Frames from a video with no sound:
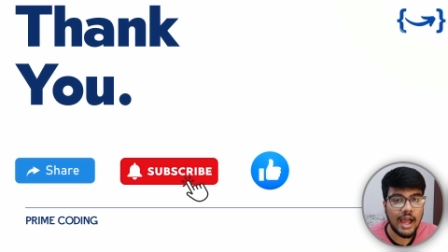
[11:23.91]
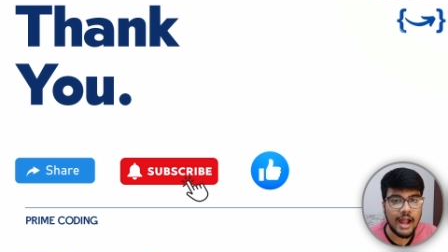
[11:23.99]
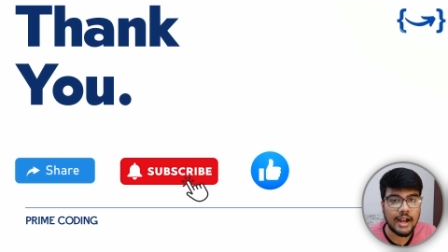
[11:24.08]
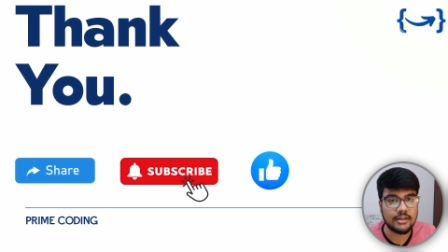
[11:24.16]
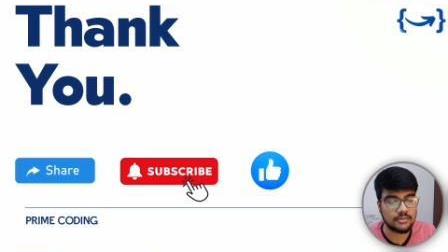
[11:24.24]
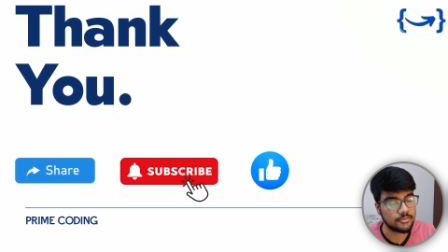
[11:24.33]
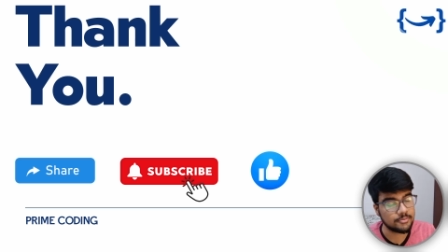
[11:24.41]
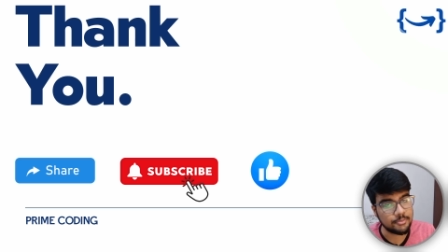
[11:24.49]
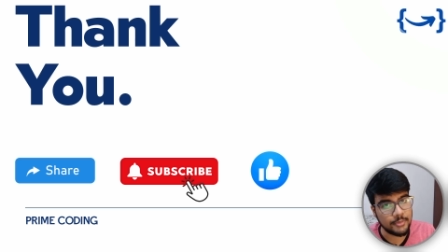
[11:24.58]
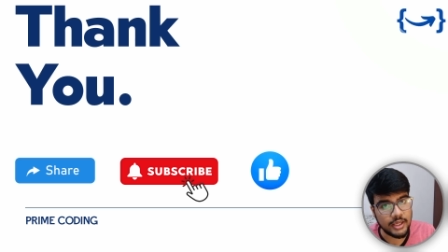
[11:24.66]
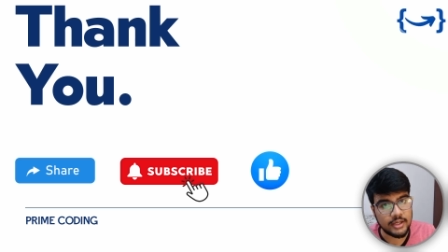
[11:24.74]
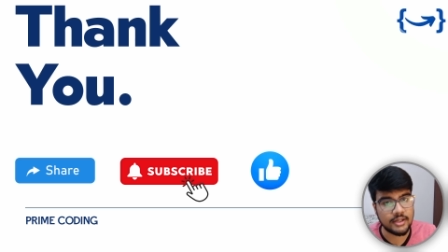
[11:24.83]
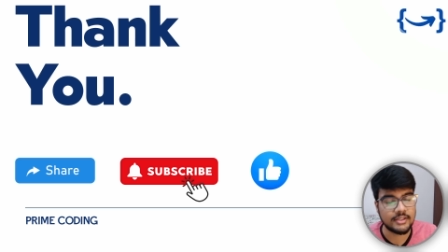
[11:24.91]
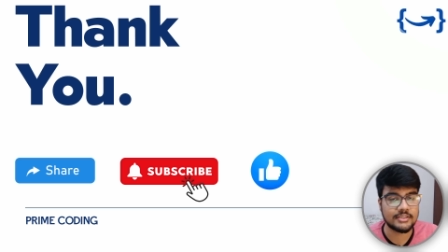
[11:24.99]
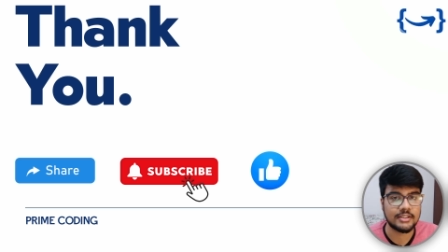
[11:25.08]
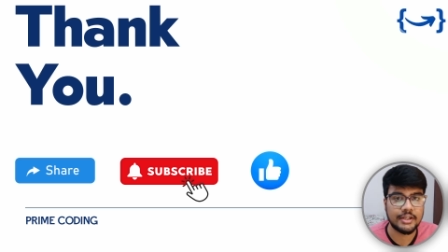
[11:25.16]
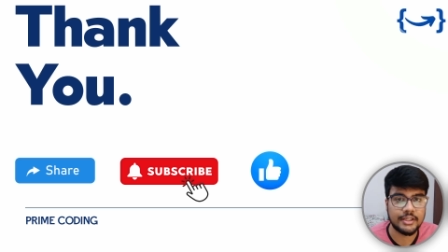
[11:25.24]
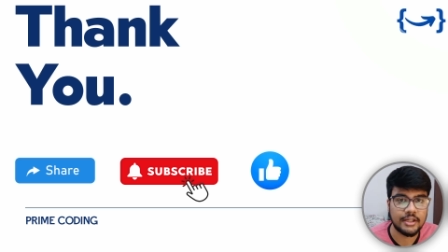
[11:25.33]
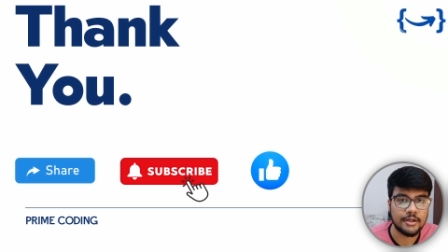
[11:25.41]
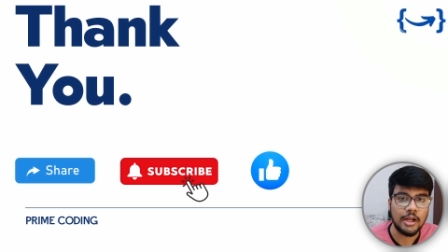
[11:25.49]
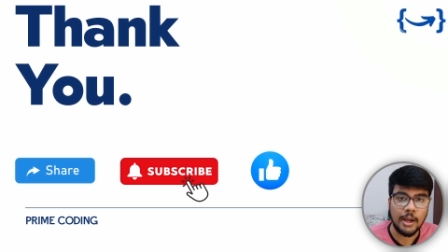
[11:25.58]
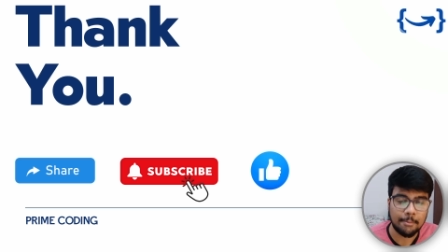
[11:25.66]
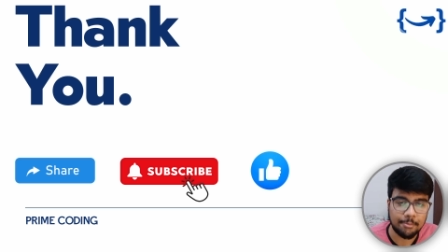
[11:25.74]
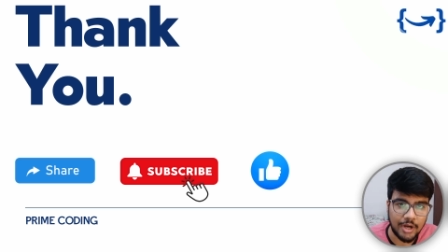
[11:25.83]
and make his career
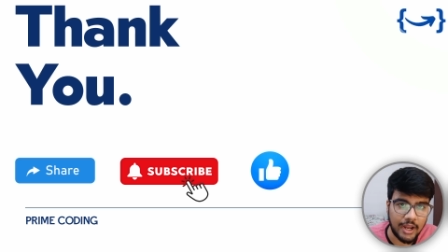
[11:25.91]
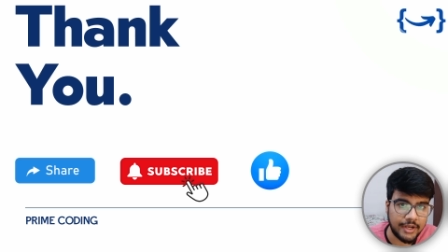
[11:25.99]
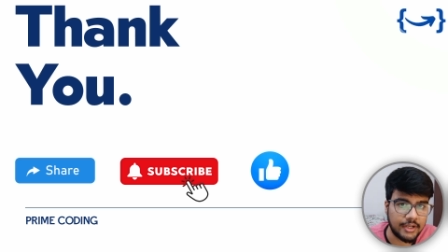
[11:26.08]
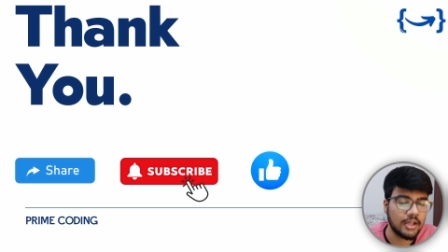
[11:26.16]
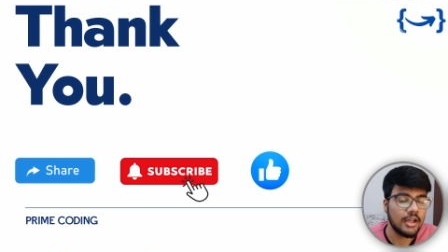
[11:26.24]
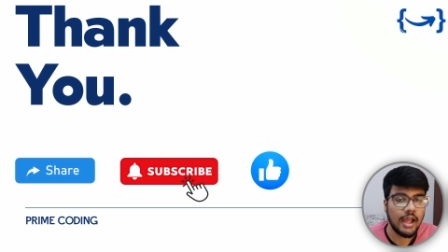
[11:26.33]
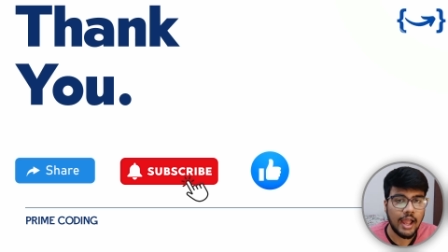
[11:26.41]
bright.